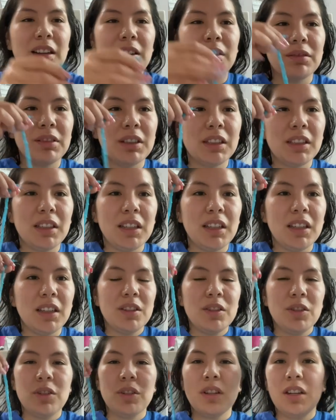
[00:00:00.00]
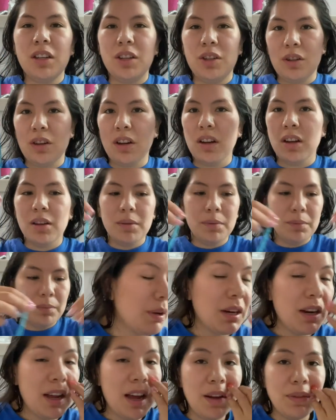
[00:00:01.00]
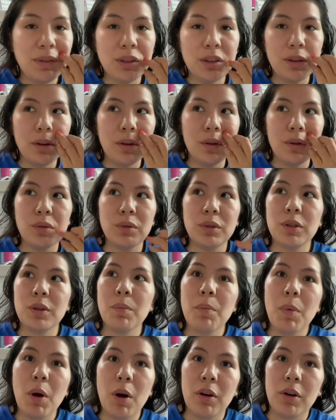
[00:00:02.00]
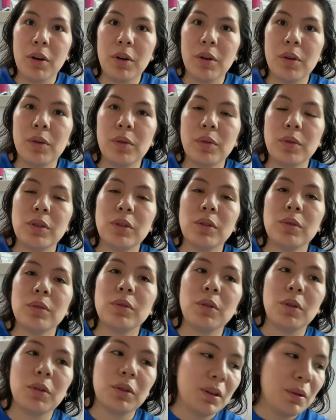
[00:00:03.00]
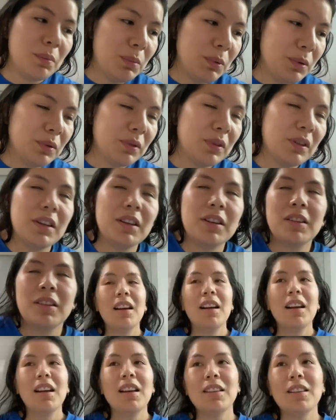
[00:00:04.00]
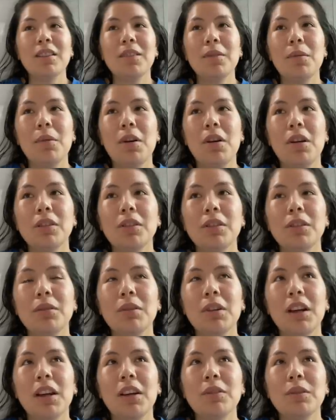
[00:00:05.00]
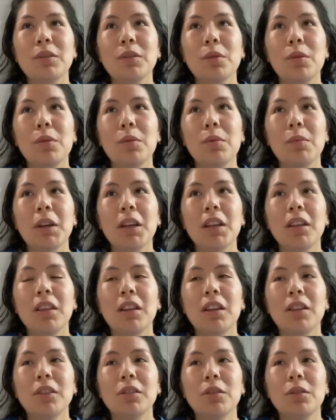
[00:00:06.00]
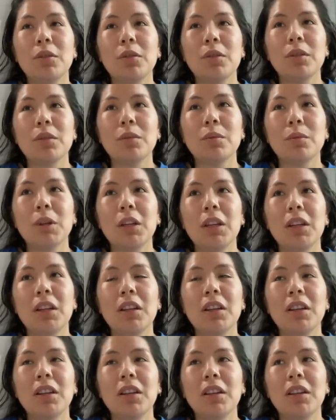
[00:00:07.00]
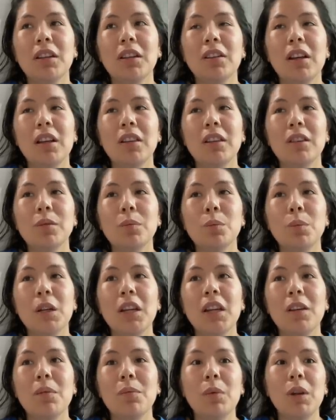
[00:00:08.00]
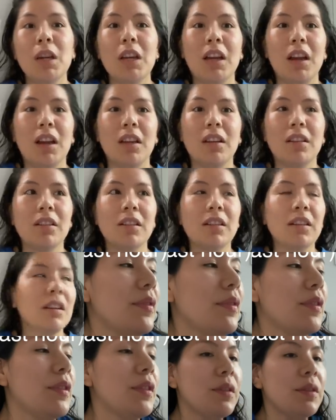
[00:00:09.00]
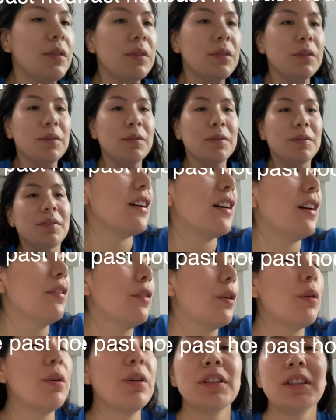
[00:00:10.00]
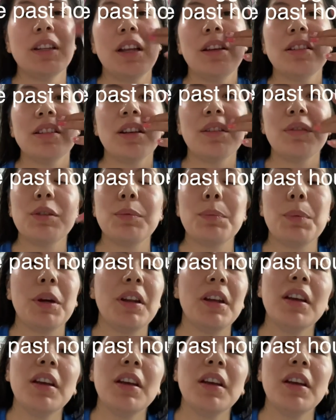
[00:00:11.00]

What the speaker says: a really shitty job. I'm gonna have to go tomorrow to Dongdaemun. I didn't want to. I have so many things to do this weekend. Dude. Of course, as I was putting